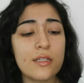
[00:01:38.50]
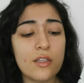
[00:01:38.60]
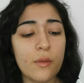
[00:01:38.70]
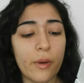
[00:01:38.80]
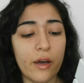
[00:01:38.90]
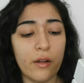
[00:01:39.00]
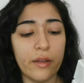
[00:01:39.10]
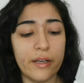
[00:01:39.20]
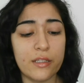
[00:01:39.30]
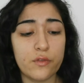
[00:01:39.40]
it says on the
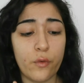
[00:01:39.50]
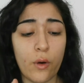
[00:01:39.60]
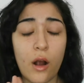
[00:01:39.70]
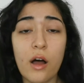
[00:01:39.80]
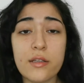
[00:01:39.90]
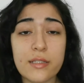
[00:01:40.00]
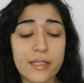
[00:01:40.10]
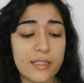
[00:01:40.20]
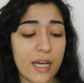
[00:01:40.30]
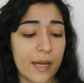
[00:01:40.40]
bottle it is for
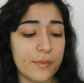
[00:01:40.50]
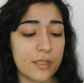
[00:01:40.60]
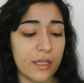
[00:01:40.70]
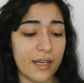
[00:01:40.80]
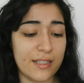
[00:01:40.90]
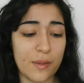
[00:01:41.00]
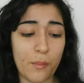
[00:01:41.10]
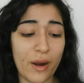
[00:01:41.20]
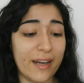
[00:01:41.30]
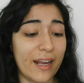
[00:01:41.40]
all skin types. It
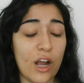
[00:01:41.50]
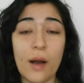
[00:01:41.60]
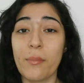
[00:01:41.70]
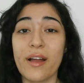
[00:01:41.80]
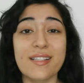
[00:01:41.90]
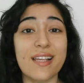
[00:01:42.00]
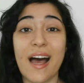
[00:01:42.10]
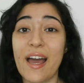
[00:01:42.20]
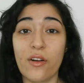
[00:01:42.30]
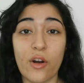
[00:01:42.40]
has a brightening
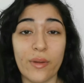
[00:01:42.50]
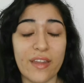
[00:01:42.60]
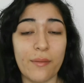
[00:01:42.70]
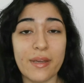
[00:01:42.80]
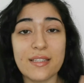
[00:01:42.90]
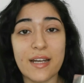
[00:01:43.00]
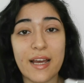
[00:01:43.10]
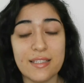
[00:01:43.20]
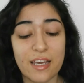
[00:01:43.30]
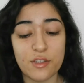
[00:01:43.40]
complex. I don't know what that means,
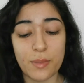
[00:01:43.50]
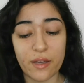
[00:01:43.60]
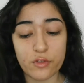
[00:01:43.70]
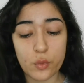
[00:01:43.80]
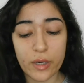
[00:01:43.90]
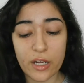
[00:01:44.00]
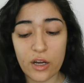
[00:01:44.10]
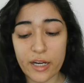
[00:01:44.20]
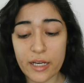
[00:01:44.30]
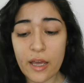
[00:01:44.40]
and it has SPF
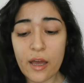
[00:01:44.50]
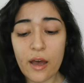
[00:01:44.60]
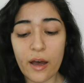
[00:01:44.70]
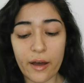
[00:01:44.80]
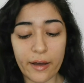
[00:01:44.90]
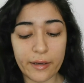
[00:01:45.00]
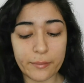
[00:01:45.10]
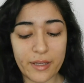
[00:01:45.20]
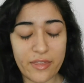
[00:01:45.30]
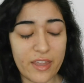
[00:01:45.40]
20 on it.
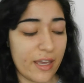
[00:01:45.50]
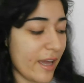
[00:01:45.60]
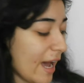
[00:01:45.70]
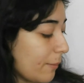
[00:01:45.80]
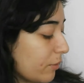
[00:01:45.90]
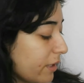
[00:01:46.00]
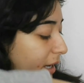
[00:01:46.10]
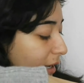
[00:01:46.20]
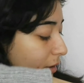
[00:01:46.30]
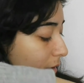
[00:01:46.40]
The
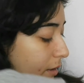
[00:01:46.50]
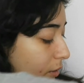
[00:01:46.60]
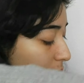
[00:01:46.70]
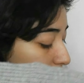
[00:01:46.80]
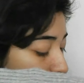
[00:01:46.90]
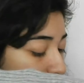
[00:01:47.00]
applicator